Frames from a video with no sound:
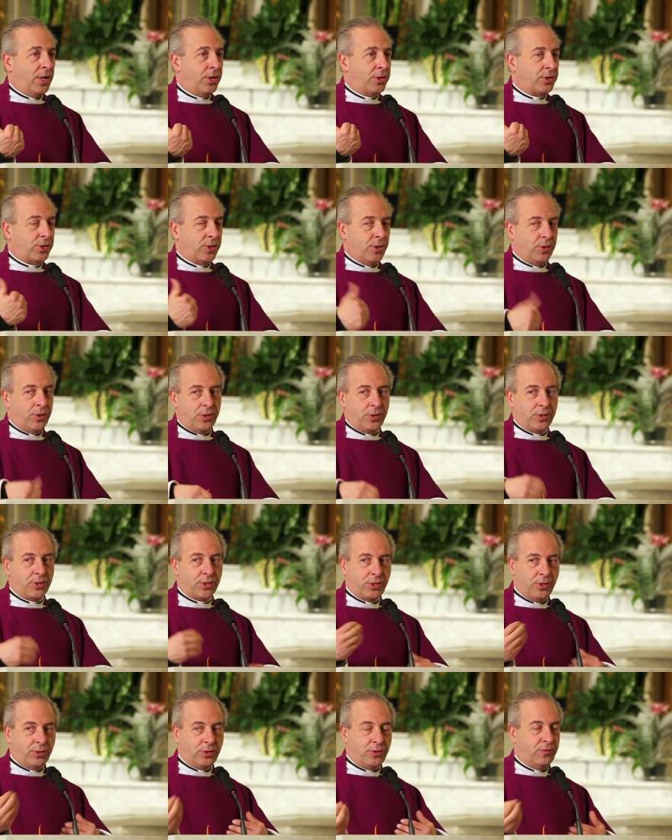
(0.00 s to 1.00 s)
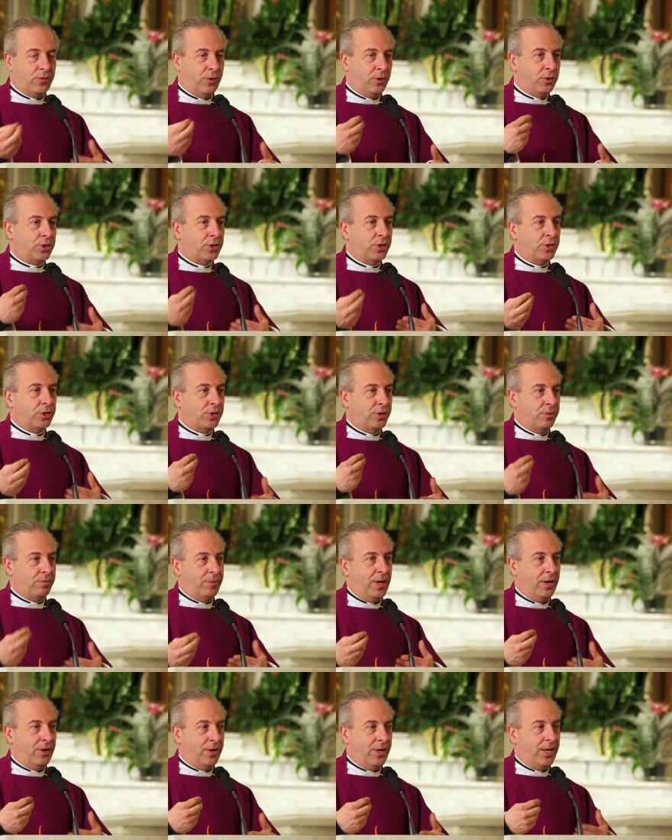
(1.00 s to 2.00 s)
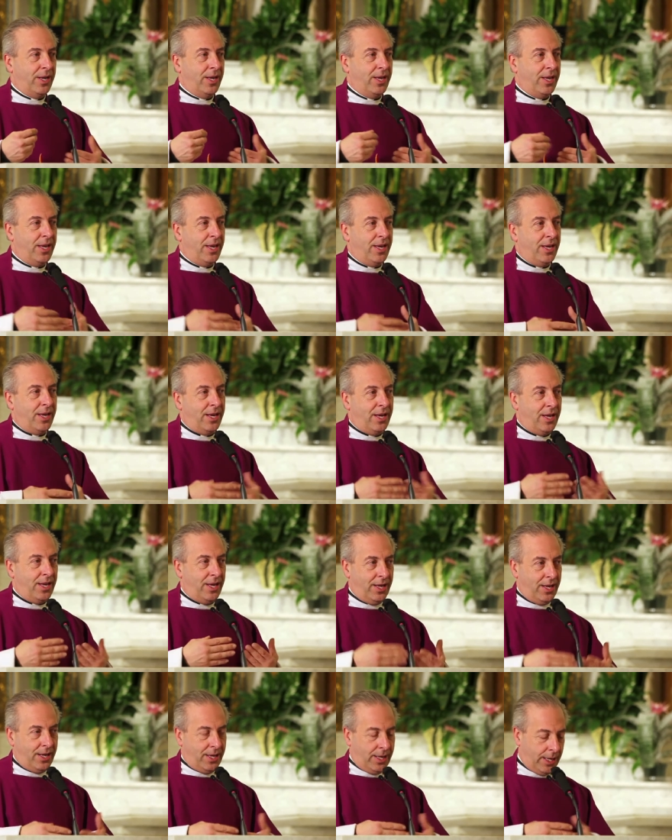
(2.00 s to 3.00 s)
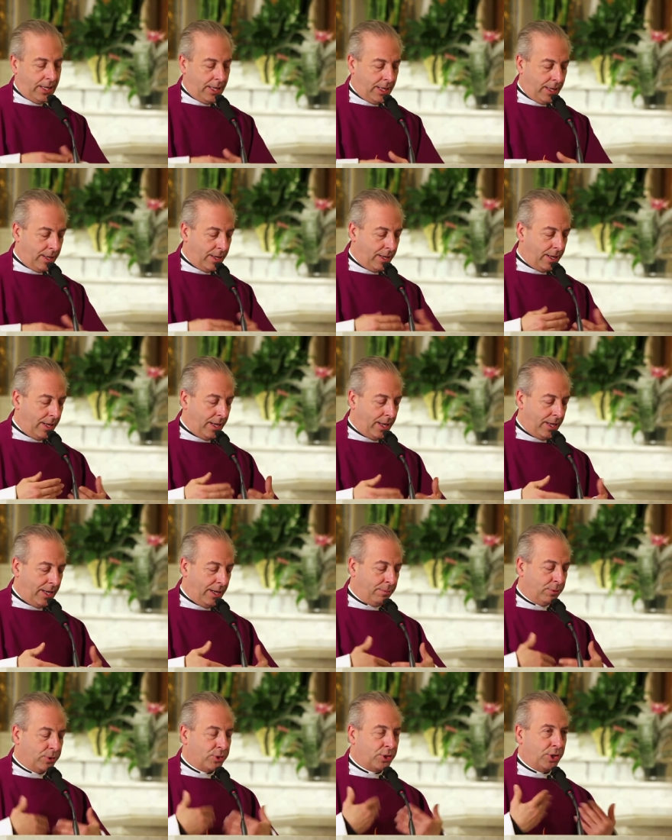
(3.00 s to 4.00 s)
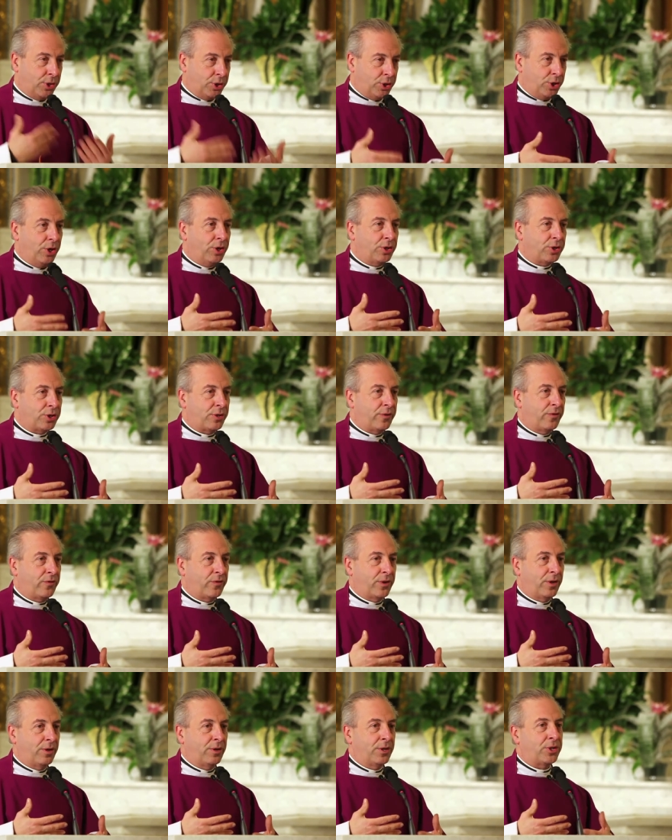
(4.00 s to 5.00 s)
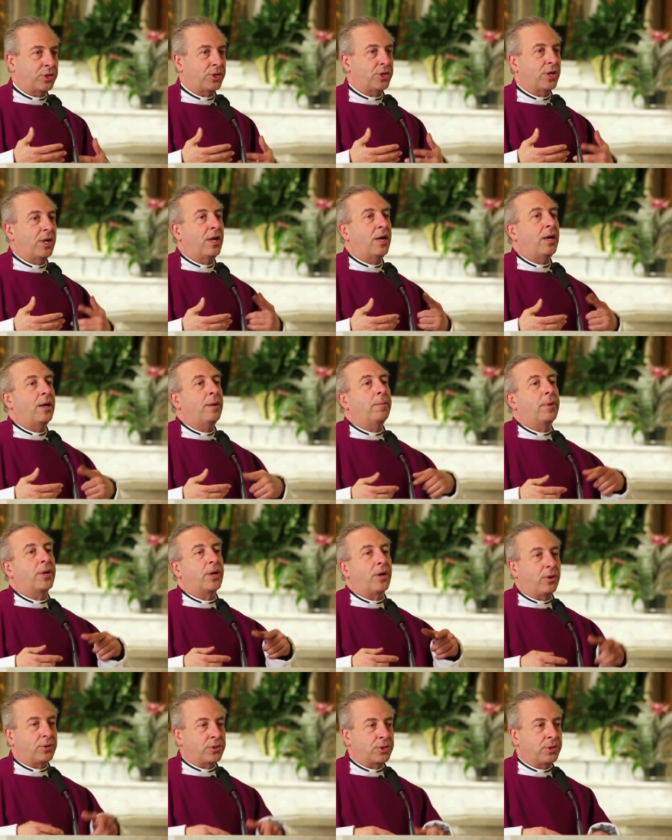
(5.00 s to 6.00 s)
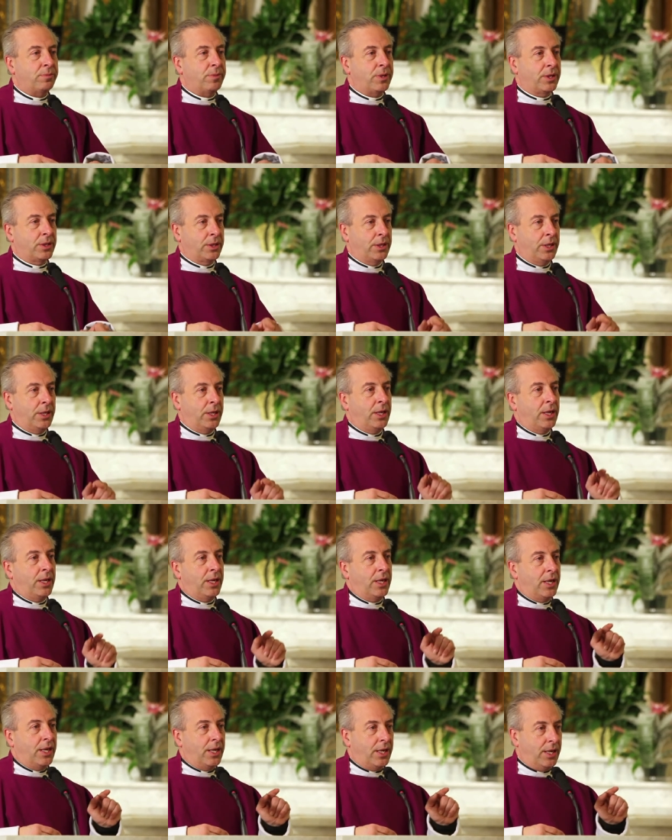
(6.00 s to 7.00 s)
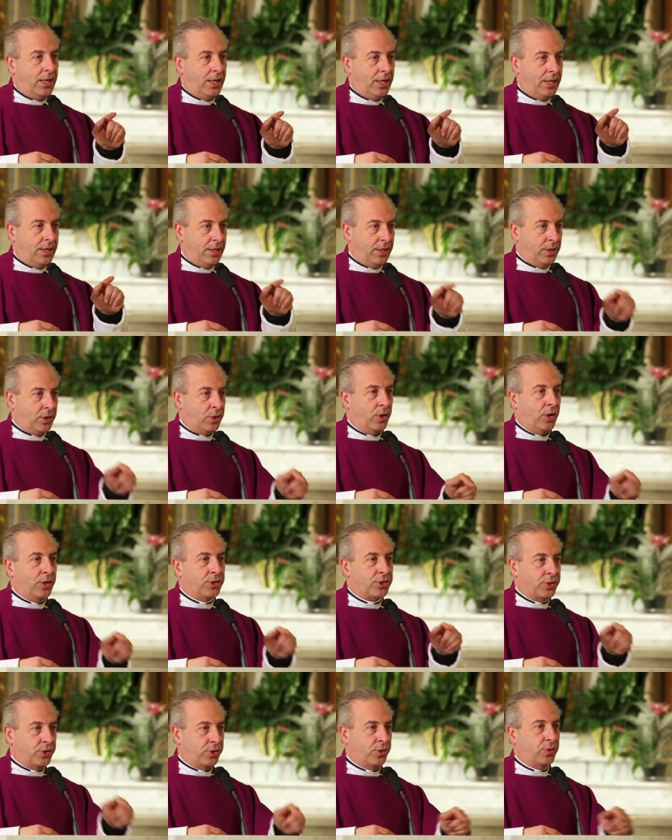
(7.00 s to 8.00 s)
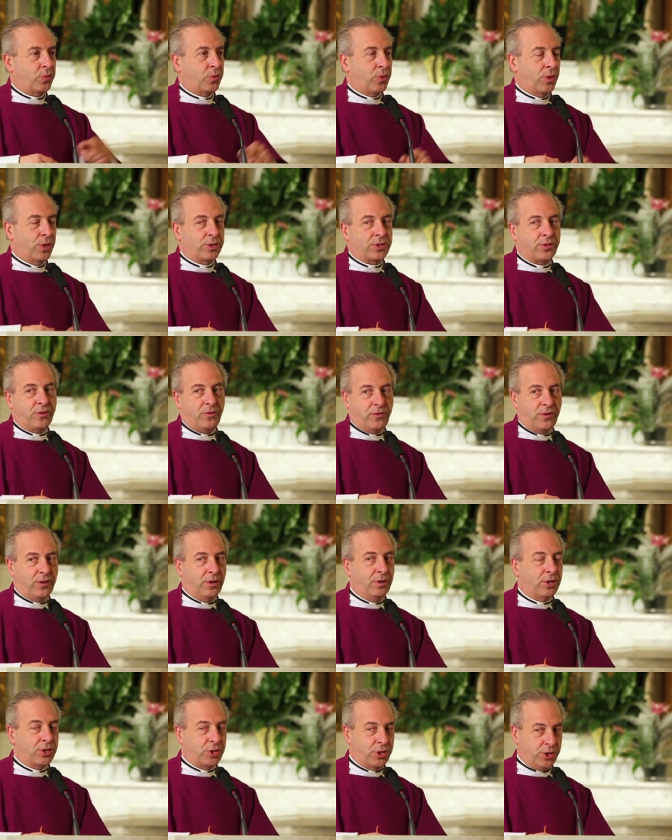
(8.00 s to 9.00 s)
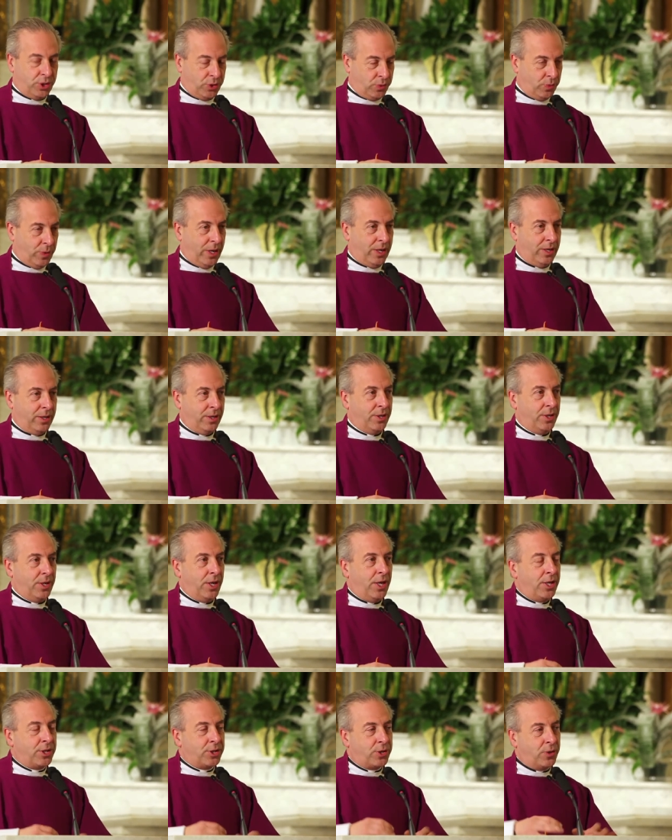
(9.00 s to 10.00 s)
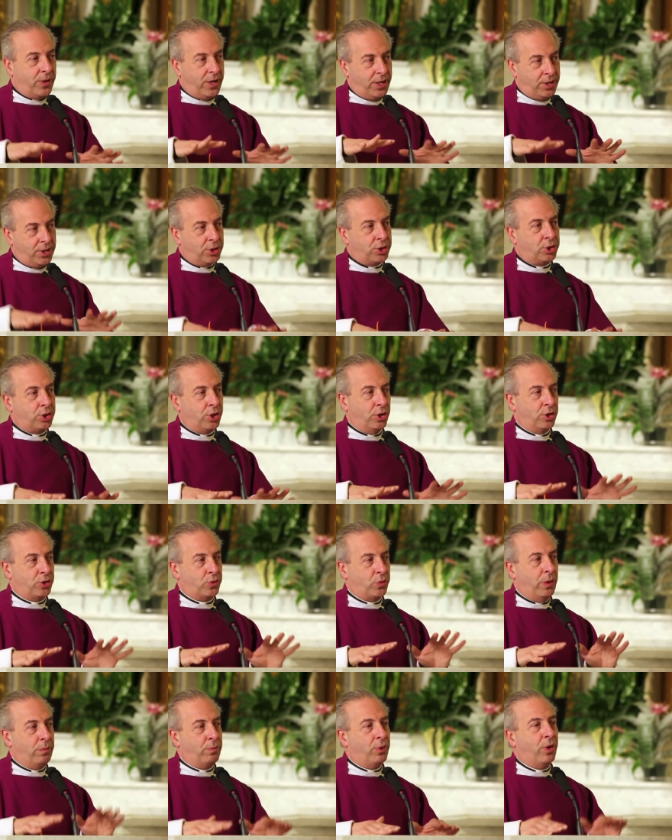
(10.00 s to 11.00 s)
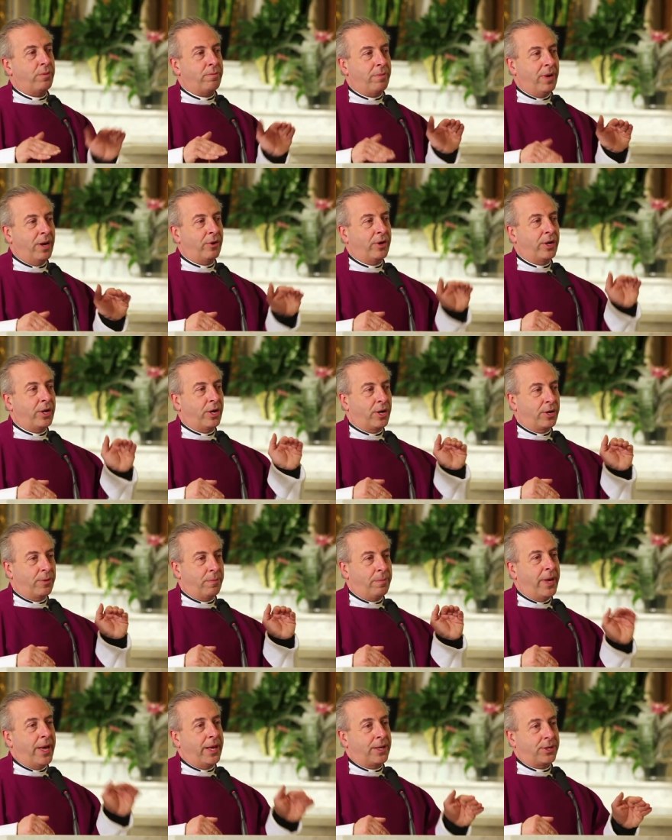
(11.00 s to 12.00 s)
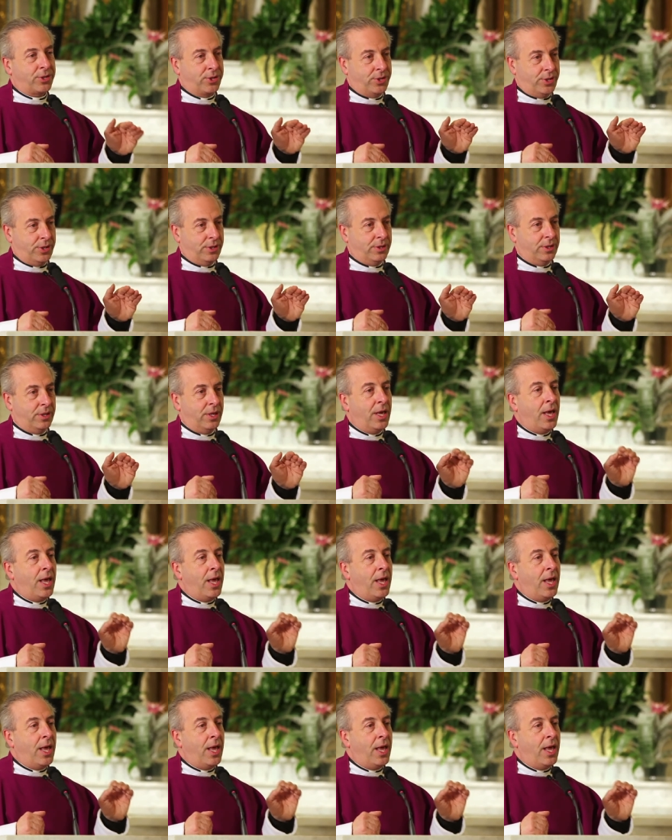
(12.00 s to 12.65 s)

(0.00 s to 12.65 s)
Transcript: So devotion to Mary enables the Church to flourish, but ultimately it causes the world to flourish as well. So in the Church, we put Mary on a pedestal.